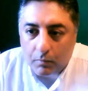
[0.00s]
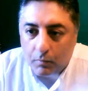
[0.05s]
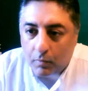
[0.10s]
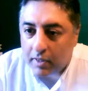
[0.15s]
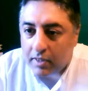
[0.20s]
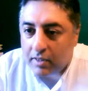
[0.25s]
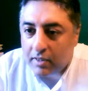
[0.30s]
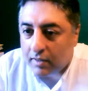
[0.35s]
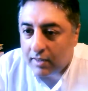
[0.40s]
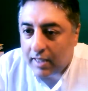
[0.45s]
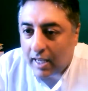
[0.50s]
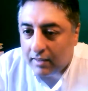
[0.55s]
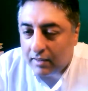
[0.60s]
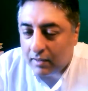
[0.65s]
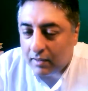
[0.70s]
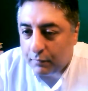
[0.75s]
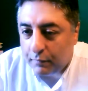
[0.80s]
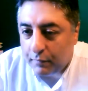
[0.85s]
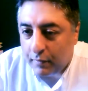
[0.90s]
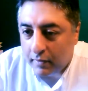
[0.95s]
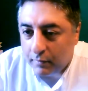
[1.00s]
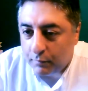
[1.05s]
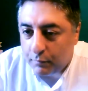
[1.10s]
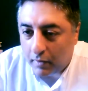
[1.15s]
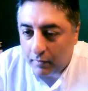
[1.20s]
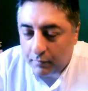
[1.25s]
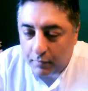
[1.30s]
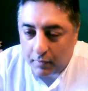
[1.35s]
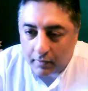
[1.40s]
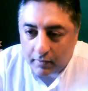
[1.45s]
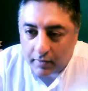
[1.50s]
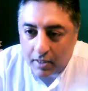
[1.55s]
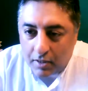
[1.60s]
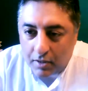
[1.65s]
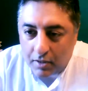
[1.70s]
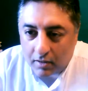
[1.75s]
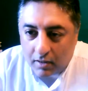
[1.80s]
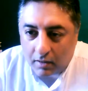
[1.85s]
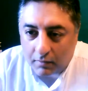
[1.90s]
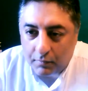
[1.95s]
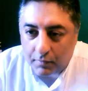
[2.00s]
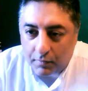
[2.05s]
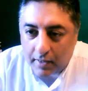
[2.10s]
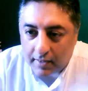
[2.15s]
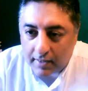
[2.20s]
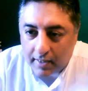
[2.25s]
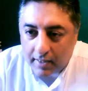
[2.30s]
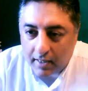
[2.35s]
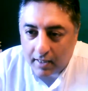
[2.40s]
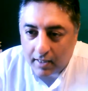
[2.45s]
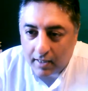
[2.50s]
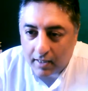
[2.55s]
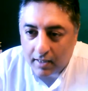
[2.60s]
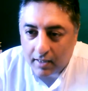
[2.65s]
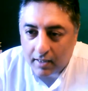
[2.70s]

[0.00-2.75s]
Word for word: what is the date of Foundation of VSA?